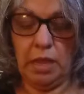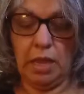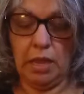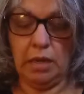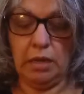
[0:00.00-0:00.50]

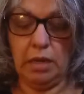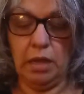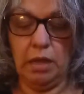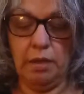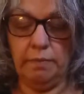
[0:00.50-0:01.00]
And
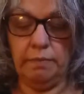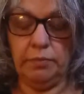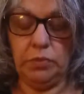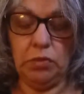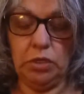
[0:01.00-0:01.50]

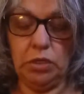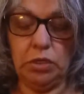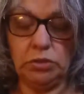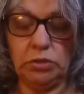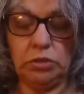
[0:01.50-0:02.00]
you can
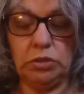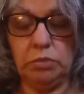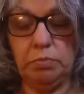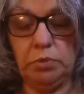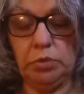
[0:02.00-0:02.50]
also use the
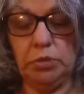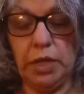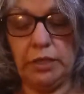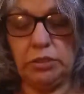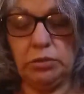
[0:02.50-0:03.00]
blue
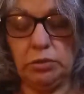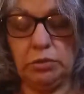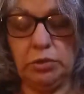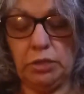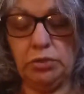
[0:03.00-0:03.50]

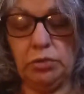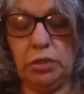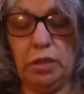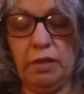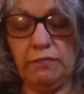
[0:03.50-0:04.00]
nitrile
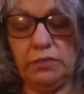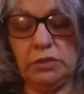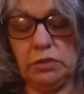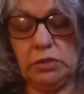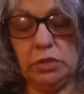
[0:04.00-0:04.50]
gloves.
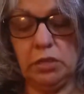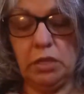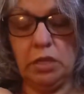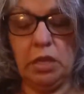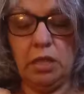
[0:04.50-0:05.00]

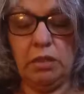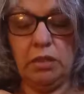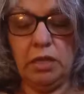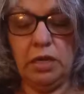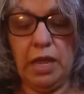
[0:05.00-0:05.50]

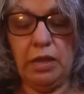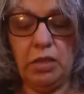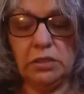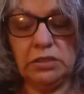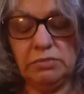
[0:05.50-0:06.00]
The
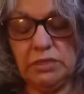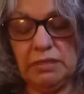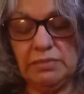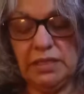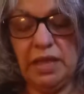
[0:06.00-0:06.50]
nylon,
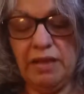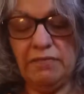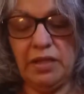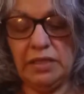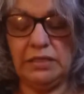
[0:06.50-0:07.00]
sometimes they have
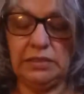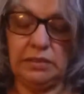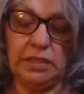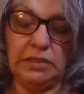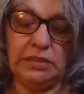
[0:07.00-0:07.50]

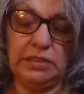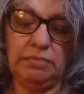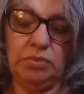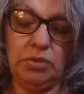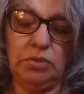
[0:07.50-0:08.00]
they
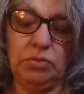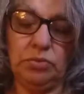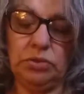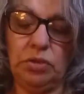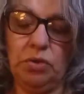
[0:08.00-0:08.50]
seep through,
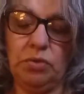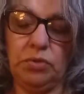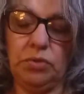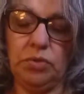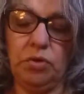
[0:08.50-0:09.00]
so
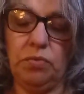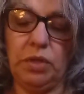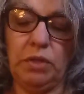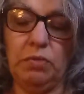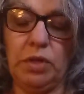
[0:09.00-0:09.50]
you don't
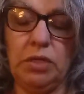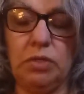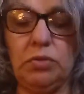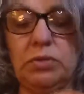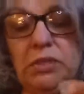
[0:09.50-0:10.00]
really want to
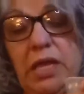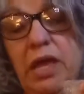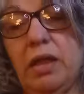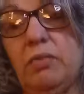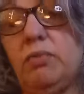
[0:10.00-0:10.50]
use
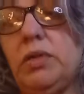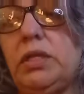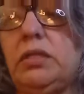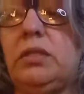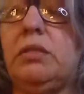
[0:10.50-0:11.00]
that
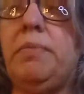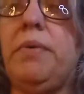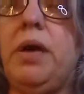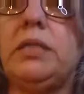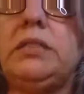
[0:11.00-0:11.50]
with
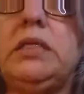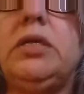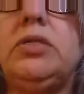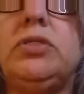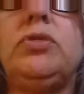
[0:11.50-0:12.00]
epoxy
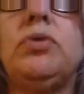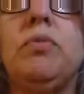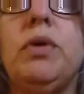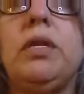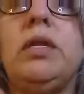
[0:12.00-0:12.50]
because you
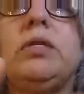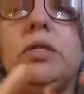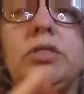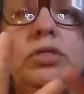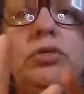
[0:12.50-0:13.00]
don't want it
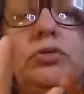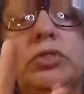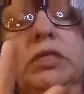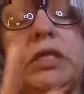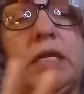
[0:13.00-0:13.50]
touching your
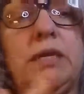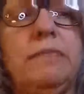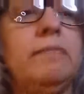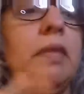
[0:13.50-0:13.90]
skin.